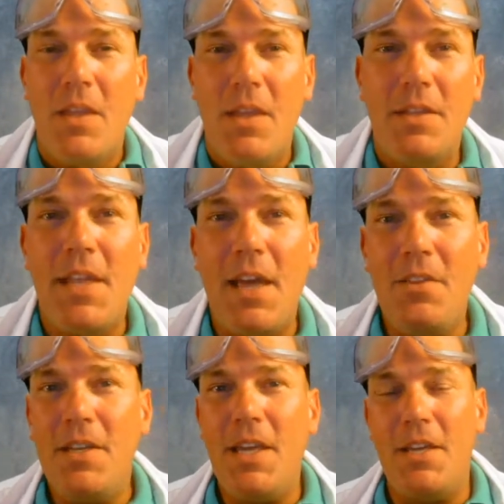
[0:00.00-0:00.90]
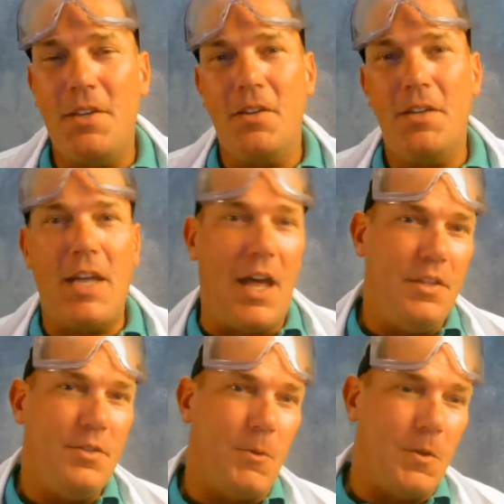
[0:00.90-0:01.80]
Now look at your
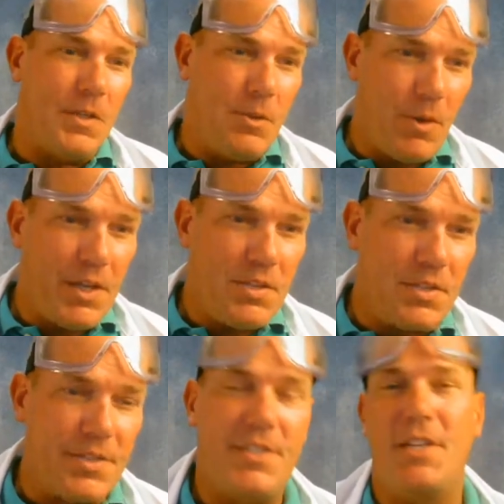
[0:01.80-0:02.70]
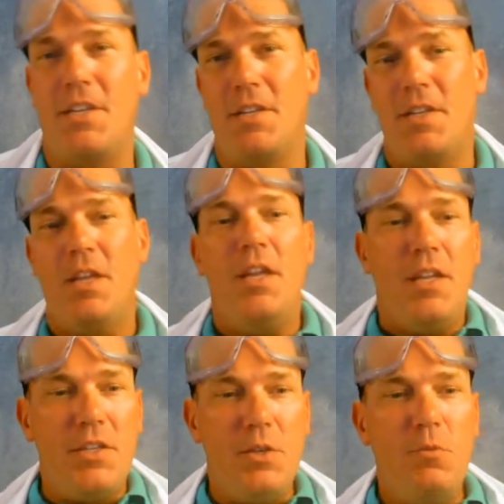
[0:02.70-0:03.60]
College Board equations sheet.
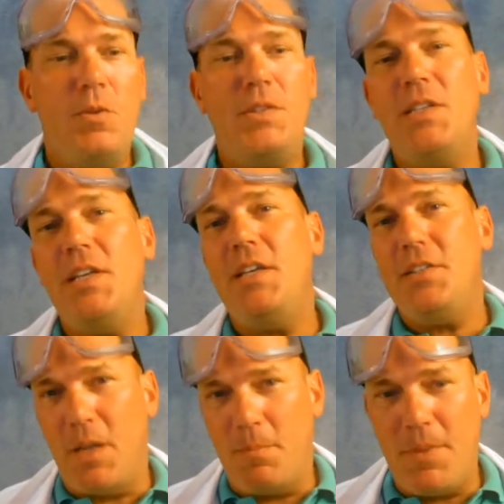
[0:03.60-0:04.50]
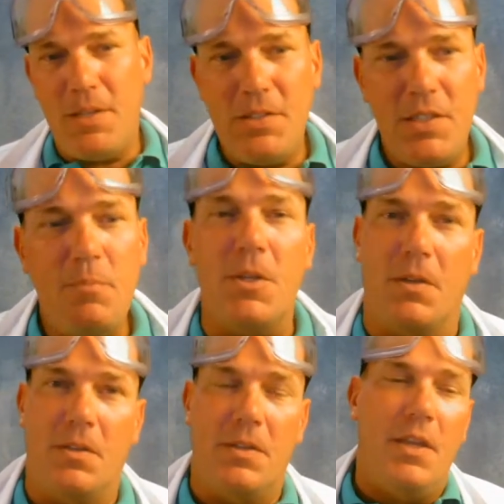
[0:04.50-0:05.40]
You will see something
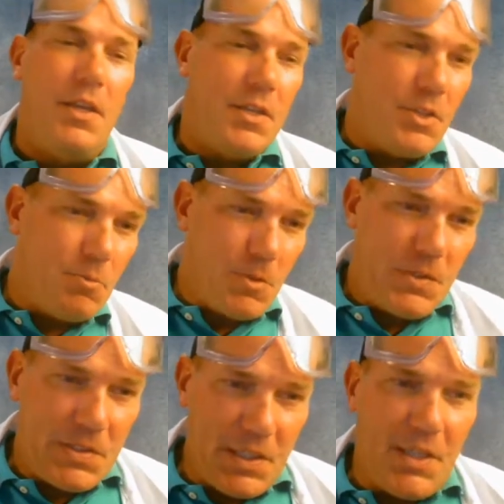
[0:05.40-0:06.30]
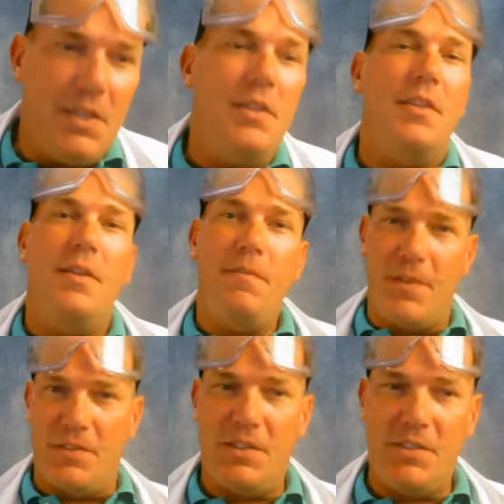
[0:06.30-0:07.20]
similar. You will see the
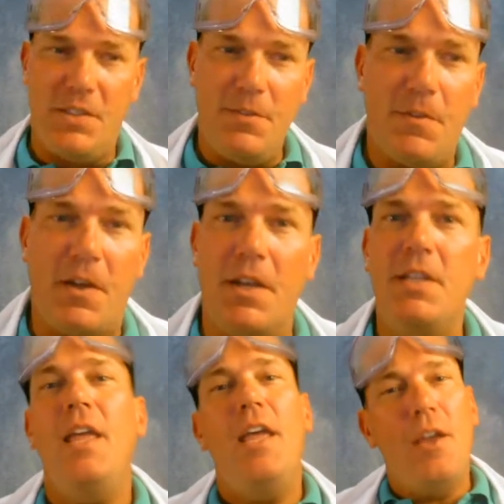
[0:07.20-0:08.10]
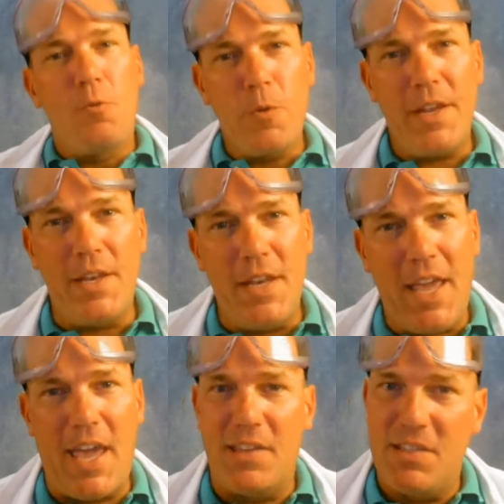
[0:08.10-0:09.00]
physics is fun written
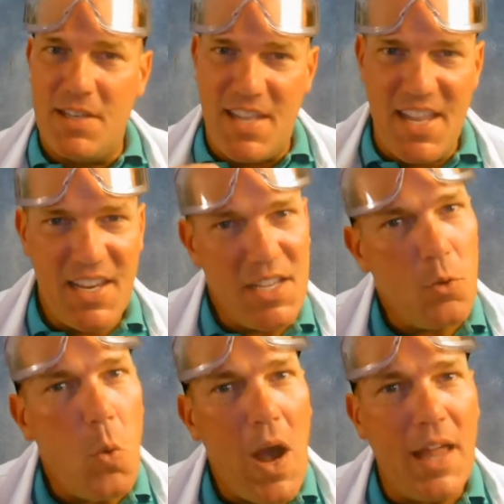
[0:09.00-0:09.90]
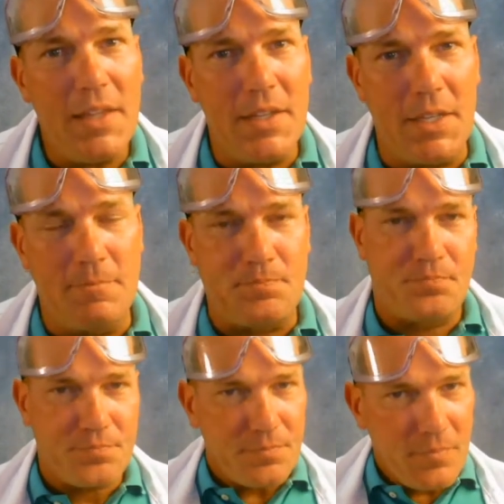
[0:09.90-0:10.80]
as an inequality.
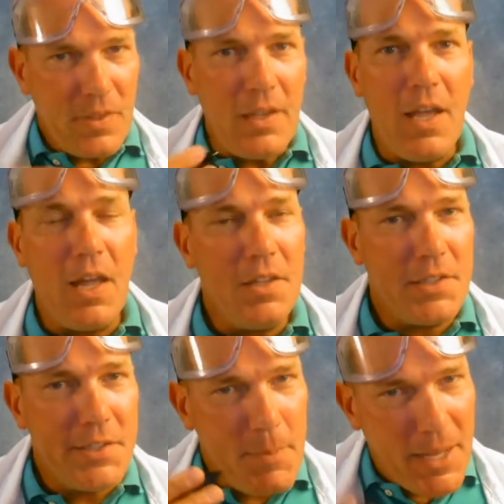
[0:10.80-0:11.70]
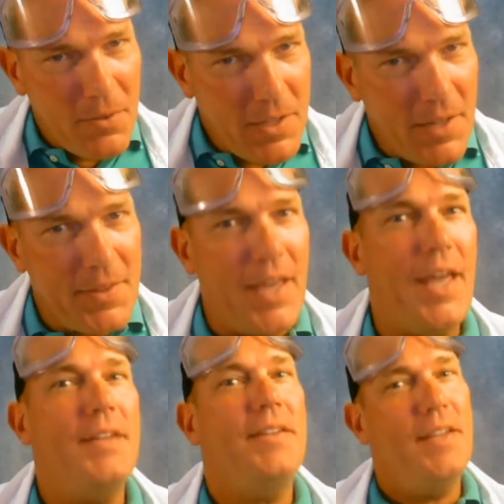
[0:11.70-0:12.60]
I'll expound on
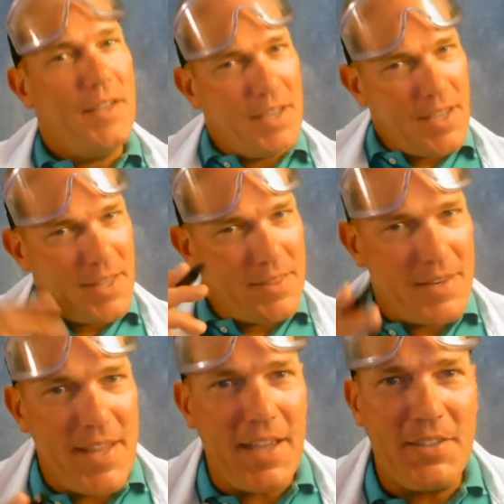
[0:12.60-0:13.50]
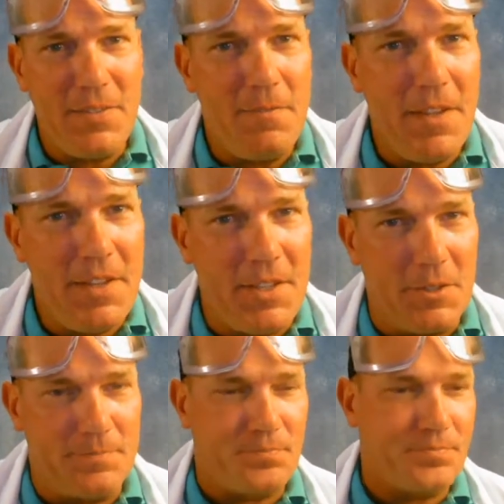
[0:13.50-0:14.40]
that in the next video.